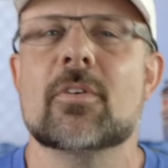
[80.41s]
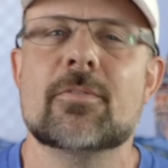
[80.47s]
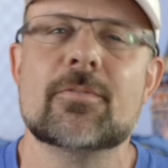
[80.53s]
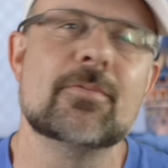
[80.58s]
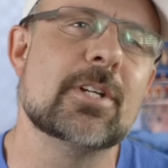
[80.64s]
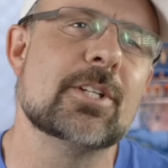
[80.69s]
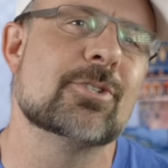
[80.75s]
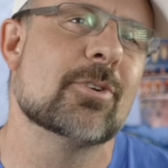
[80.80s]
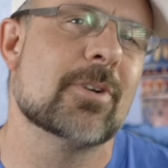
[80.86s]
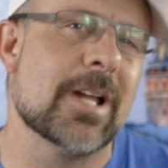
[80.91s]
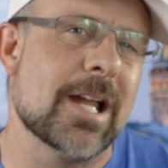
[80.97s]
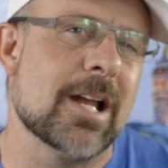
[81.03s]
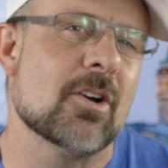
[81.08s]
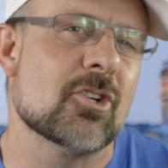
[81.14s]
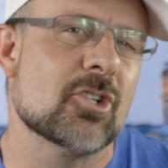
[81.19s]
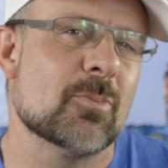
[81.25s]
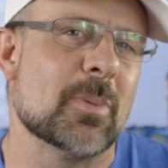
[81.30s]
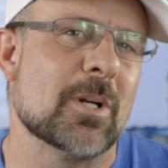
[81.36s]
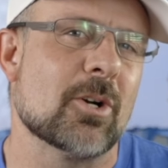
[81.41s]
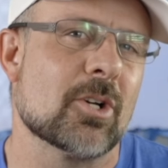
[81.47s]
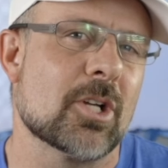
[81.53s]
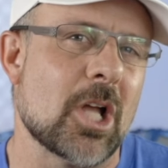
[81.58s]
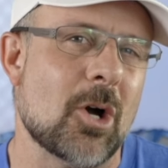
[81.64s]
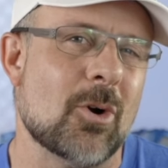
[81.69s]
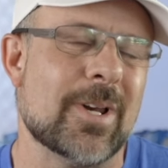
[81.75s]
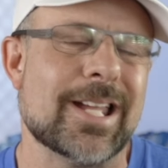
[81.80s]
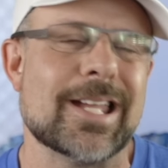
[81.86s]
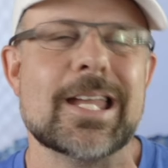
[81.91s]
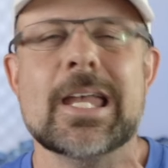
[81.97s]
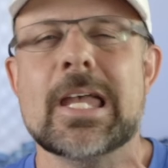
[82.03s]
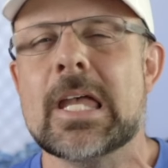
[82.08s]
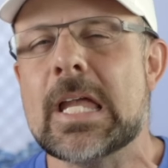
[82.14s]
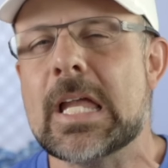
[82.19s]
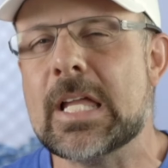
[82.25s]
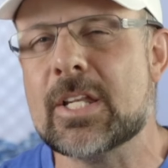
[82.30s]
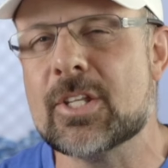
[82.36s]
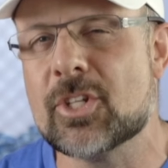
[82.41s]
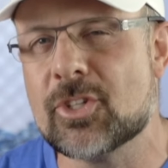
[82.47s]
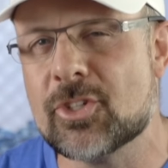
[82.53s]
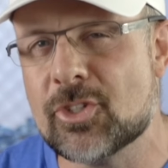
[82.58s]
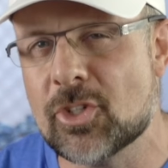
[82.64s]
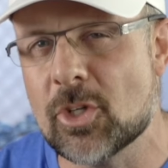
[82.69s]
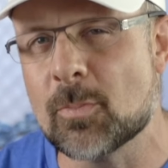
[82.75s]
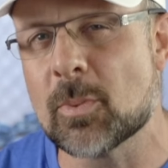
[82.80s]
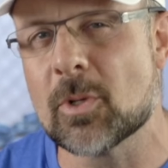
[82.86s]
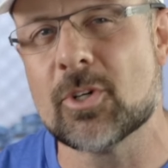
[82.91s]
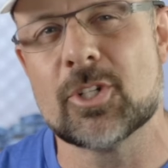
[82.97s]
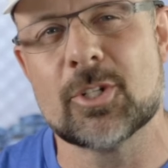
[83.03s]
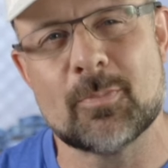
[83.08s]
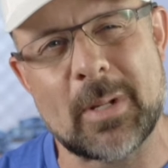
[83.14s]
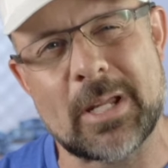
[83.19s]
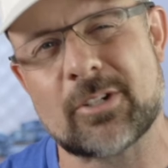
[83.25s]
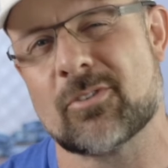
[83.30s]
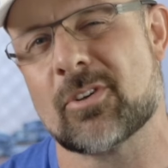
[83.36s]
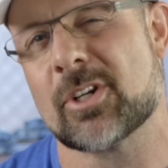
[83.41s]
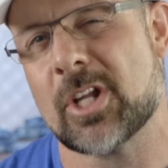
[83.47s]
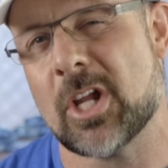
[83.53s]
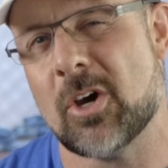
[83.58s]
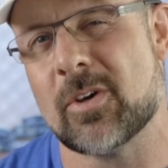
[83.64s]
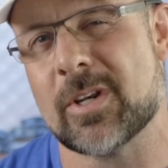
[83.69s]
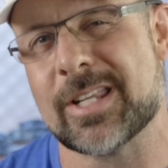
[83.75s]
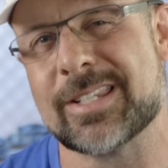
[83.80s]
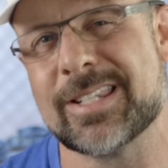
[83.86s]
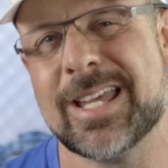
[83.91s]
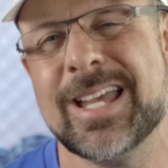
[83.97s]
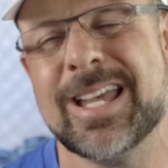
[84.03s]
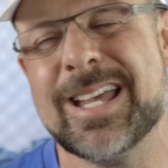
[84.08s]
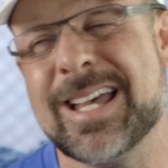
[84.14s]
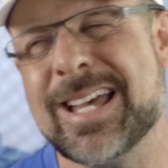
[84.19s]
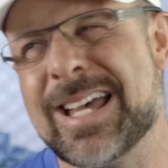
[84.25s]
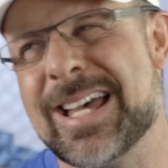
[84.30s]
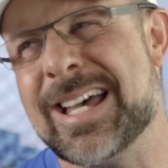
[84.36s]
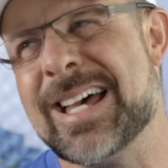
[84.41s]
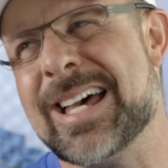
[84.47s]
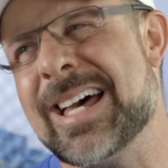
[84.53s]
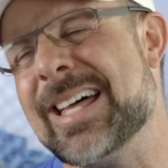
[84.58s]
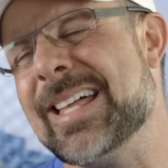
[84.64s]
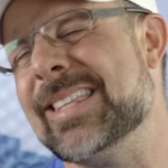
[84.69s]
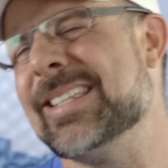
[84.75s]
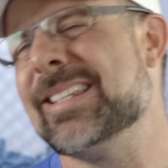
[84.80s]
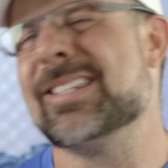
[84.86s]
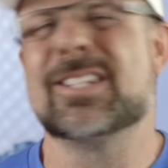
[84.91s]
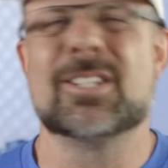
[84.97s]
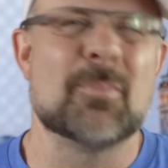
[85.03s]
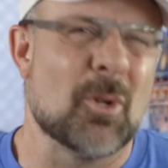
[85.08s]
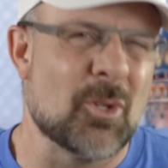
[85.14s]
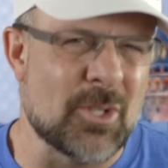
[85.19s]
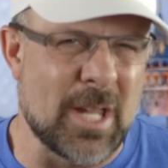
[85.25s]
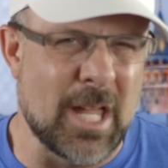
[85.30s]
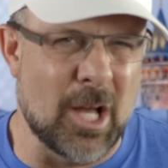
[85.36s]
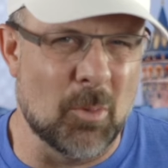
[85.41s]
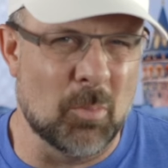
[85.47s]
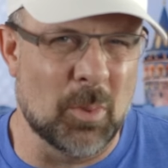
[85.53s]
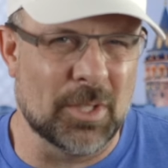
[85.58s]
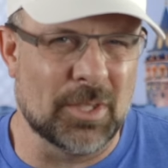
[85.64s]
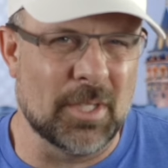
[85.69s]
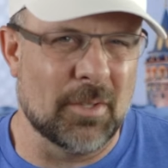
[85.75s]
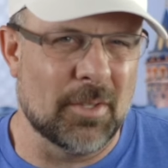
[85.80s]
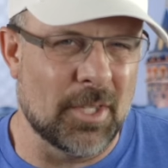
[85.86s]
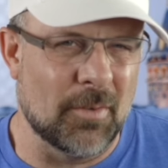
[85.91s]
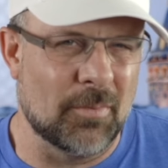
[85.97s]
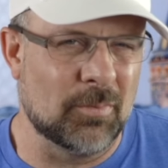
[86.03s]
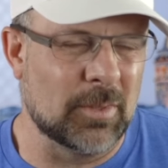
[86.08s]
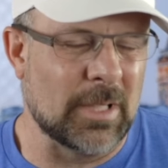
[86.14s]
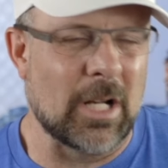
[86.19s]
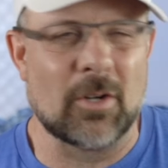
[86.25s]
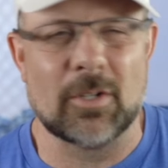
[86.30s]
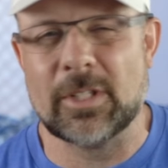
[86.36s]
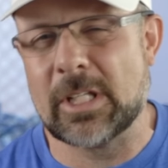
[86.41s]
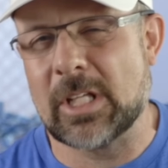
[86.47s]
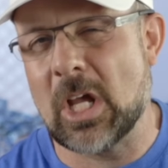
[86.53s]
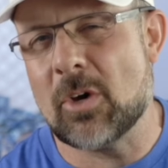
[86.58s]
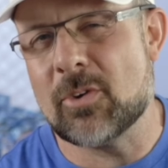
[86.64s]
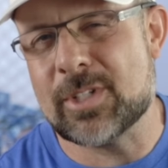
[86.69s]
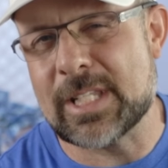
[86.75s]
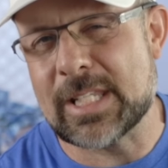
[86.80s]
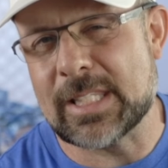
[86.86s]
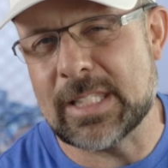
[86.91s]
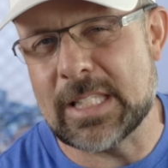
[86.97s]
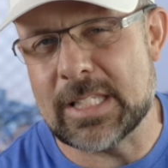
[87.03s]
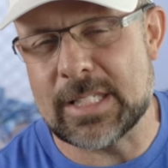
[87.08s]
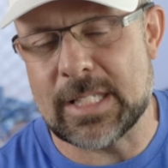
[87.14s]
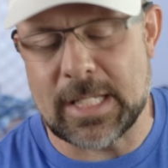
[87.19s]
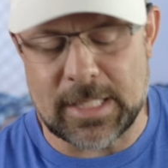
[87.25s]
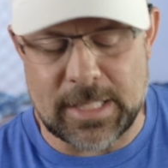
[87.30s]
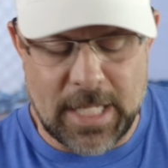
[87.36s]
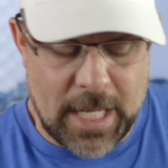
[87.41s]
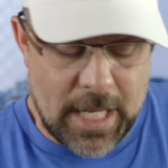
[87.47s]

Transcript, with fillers: have feature air sphere coating and super spectra coatings. This is supposed to help with the, the flare and the ghosting in these things.